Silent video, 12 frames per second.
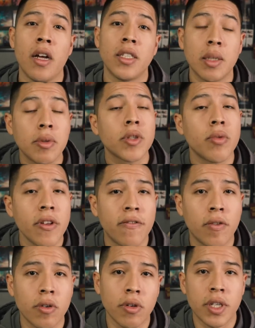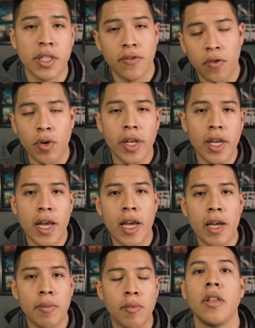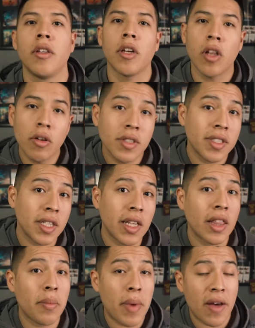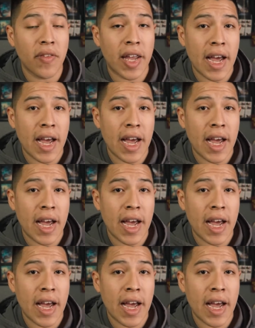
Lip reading: Double 24 is 48. The closest thing that the Mavic